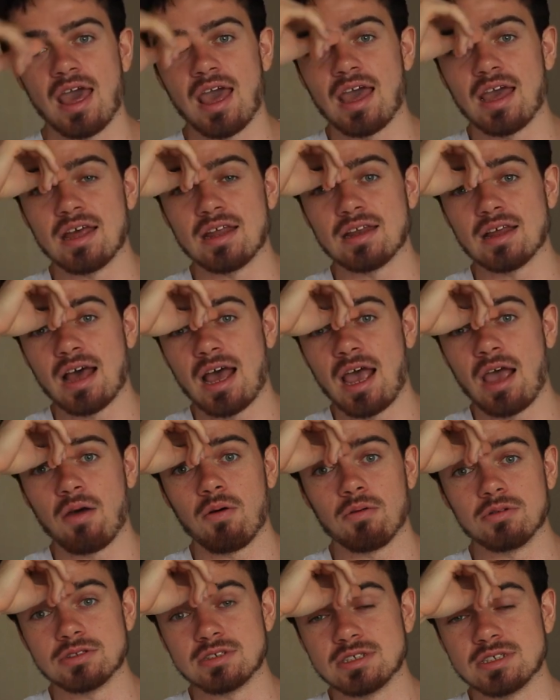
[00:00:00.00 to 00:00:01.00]
and I
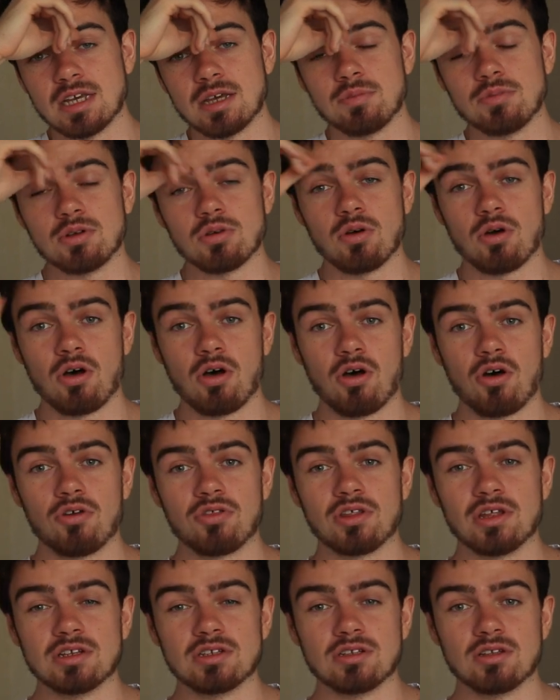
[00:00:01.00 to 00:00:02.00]
will DM you all
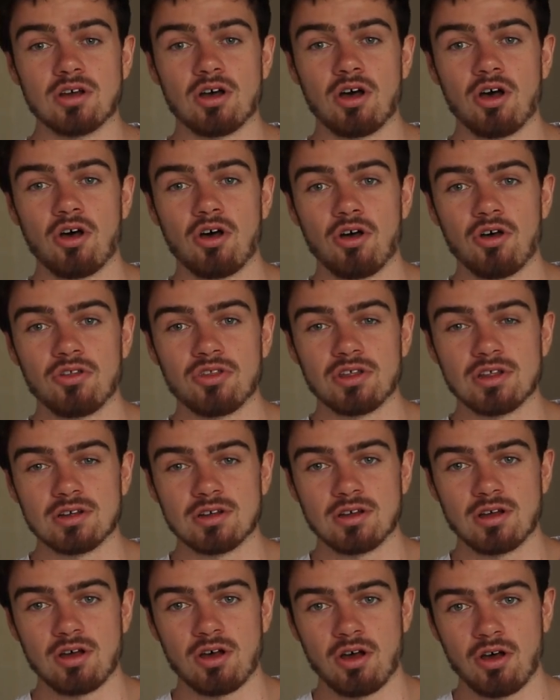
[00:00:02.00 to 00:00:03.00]

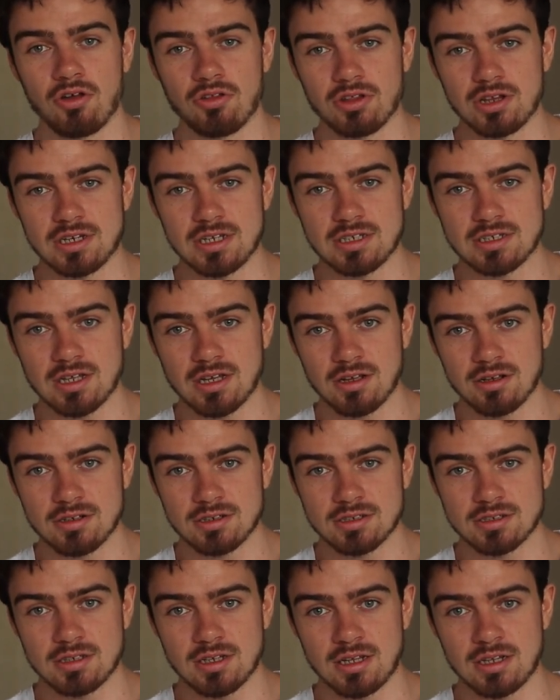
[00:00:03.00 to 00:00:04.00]
the
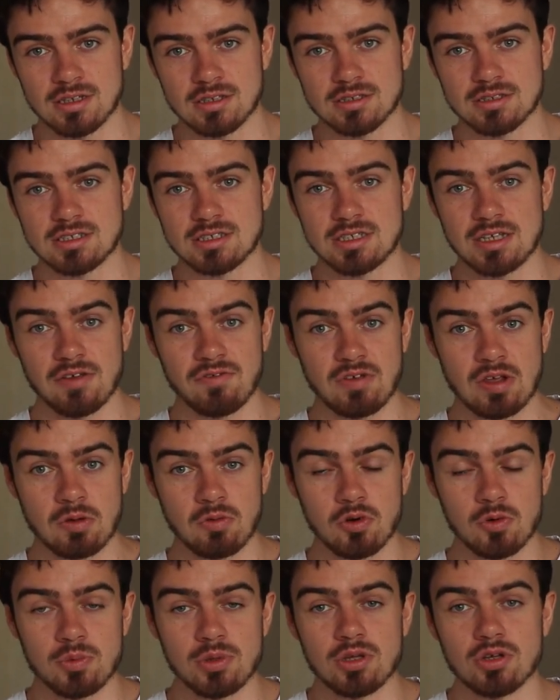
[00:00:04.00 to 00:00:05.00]
details and see if it
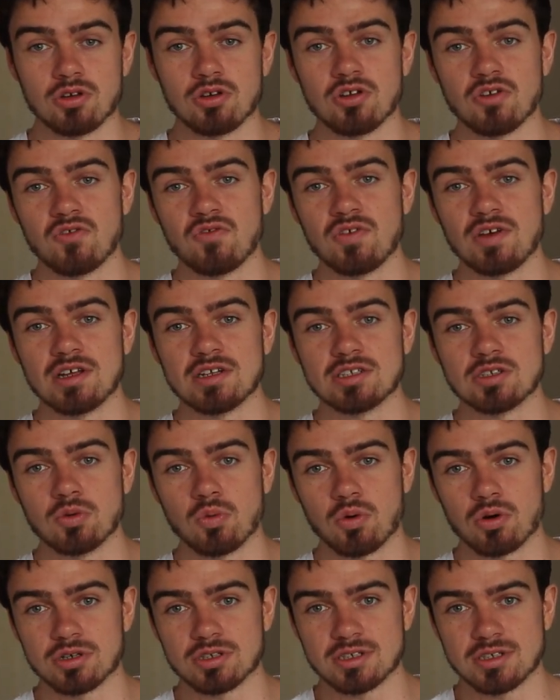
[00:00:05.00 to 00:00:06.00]
would be a good fit to
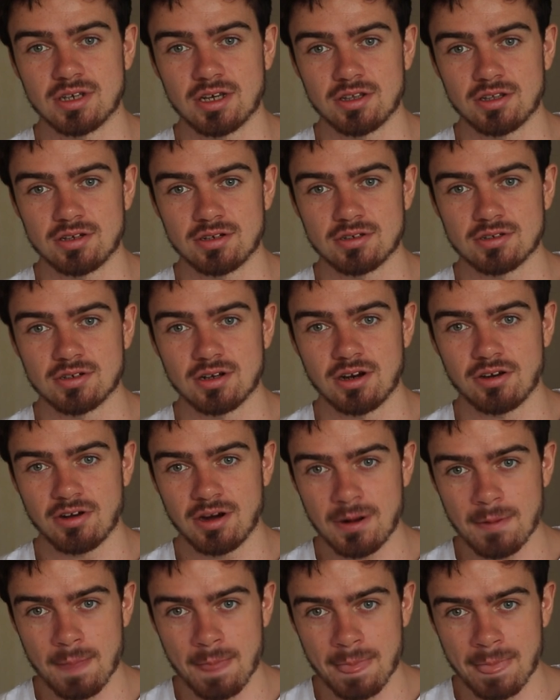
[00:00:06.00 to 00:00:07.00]
work together. All
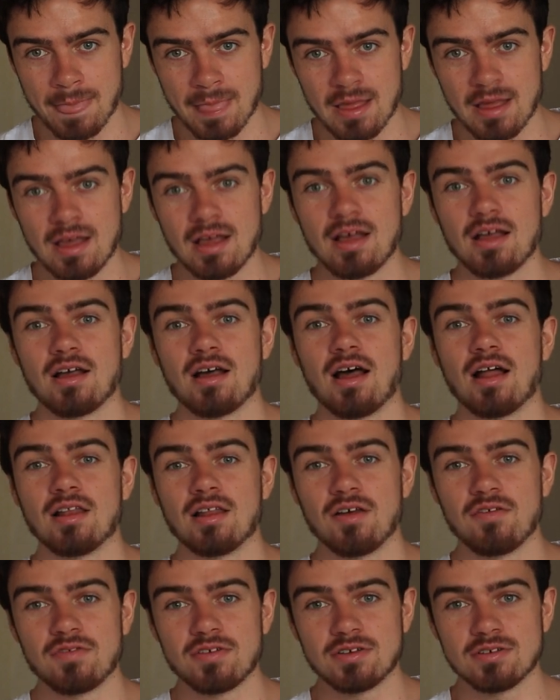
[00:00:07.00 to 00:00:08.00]
right, I
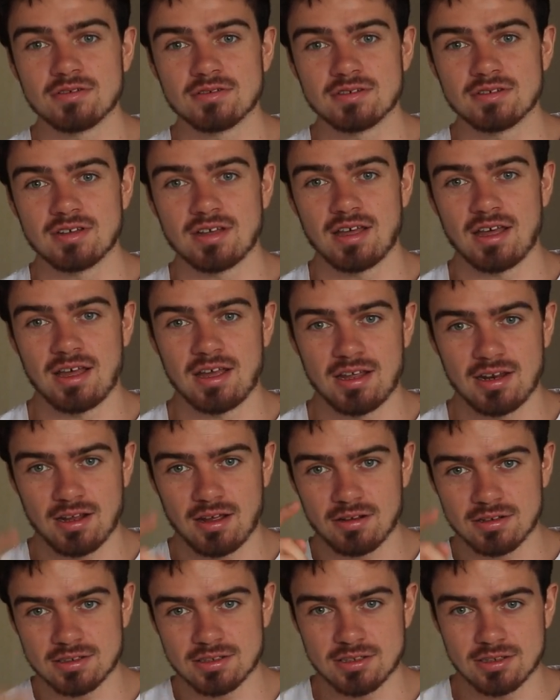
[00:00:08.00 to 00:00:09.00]
love you, and
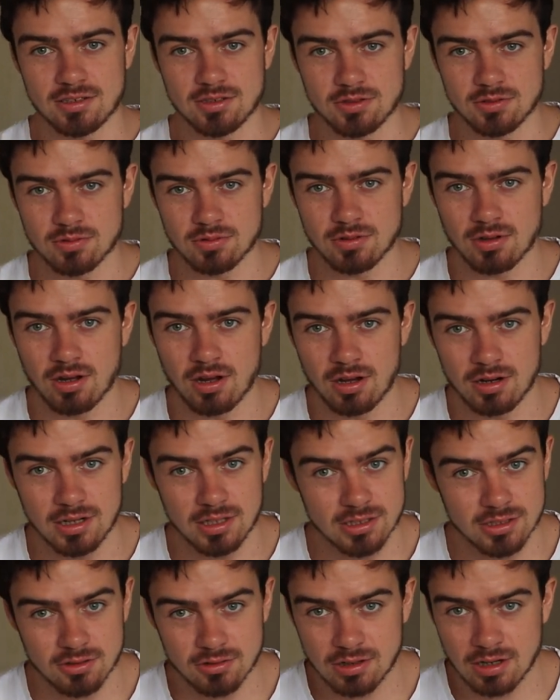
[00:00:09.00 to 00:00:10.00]
I'll see you on
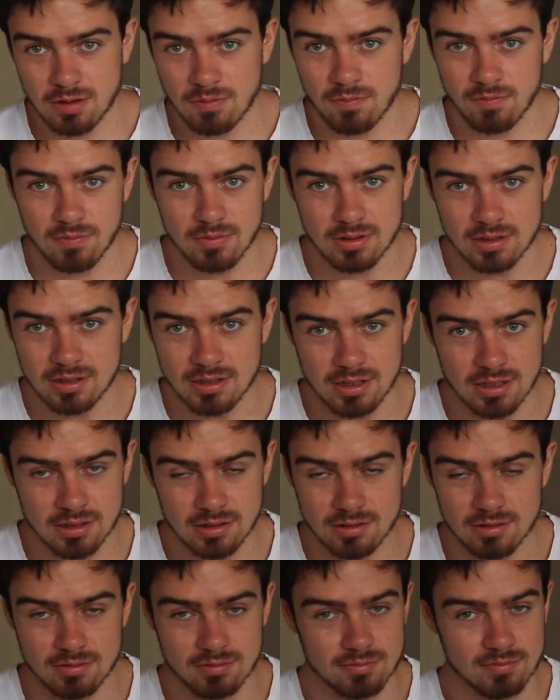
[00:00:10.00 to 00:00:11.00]
Instagram, in
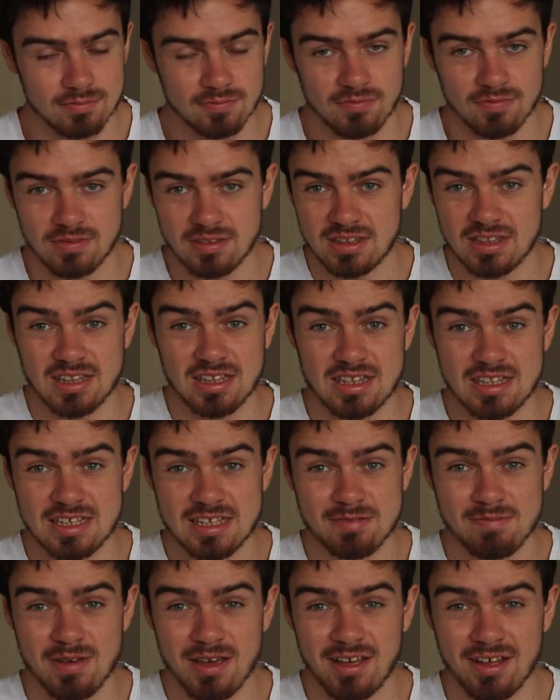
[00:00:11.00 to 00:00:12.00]

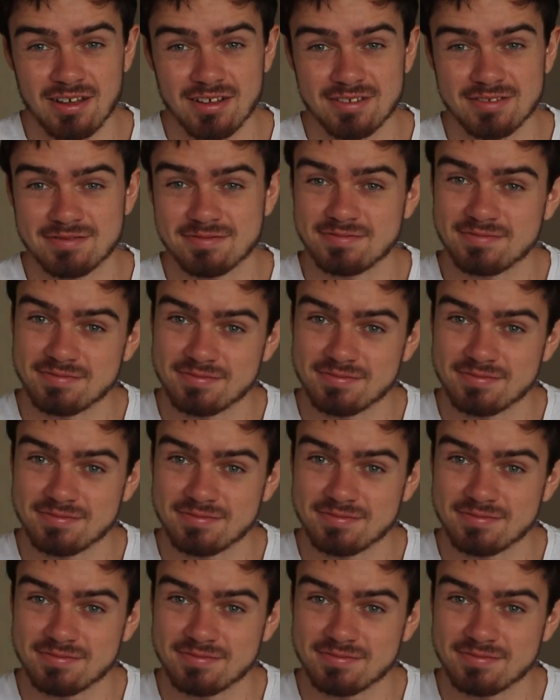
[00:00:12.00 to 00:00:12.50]
email,